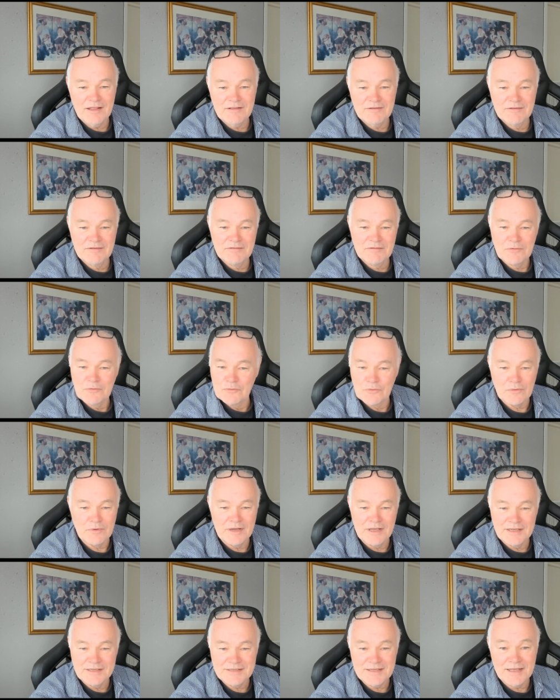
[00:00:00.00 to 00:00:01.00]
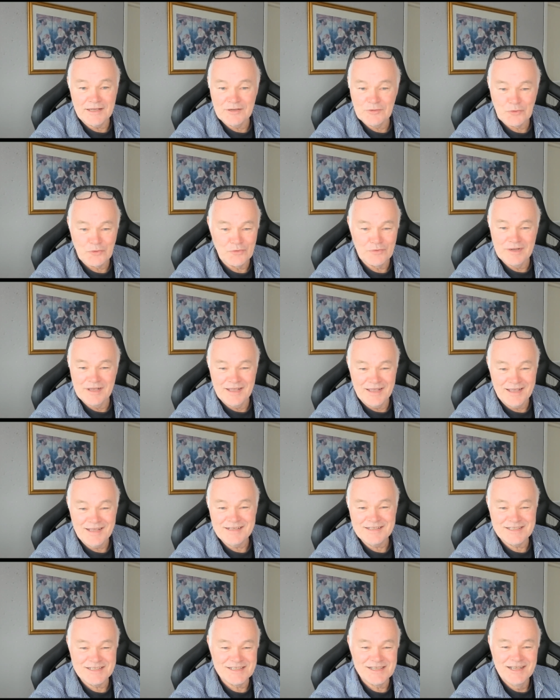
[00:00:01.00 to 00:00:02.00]
who he, who he is,
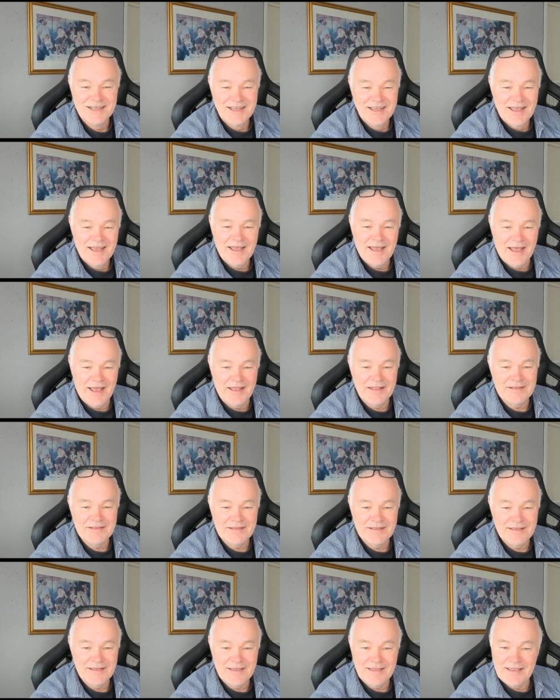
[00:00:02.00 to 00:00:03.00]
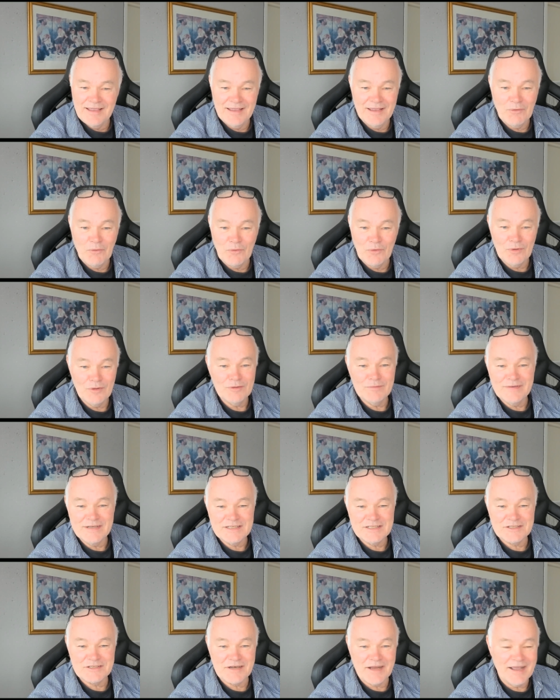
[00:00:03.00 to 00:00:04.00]
and he always
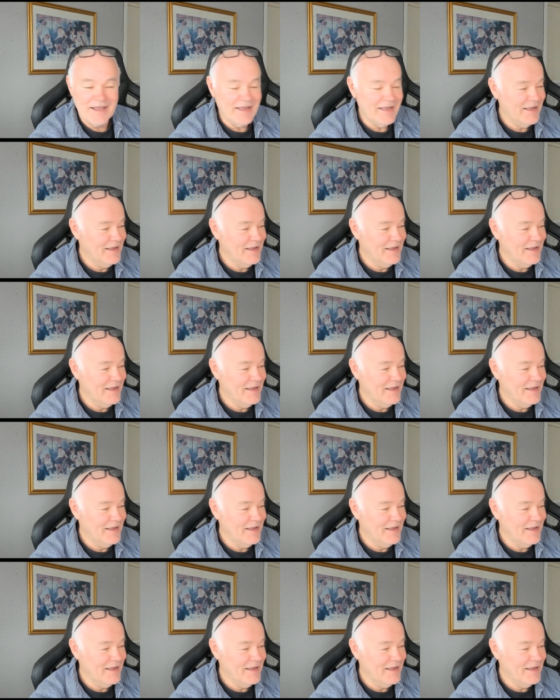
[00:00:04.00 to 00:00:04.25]
try